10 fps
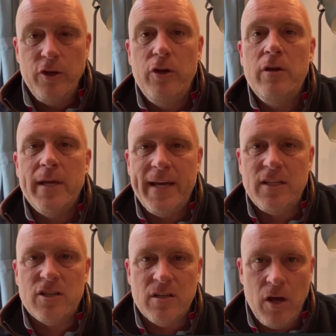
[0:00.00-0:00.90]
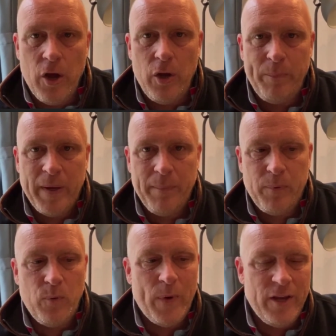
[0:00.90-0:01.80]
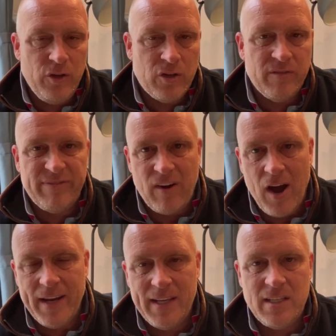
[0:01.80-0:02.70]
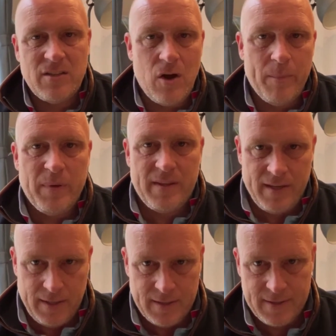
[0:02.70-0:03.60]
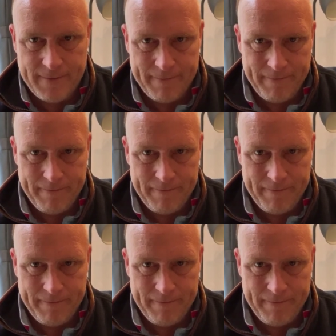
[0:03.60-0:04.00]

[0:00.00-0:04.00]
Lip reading: You need to know people where you can find these type of things.